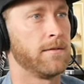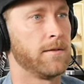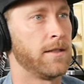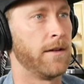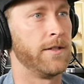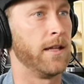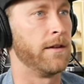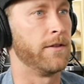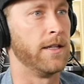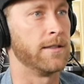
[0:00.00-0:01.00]
stuff together
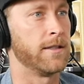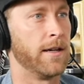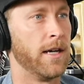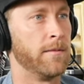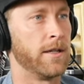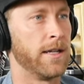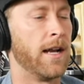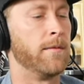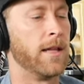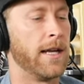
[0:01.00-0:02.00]
for Instagram to
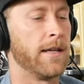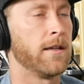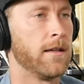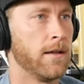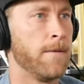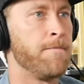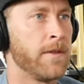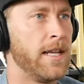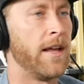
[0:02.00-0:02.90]
kind of like put it out there a little bit.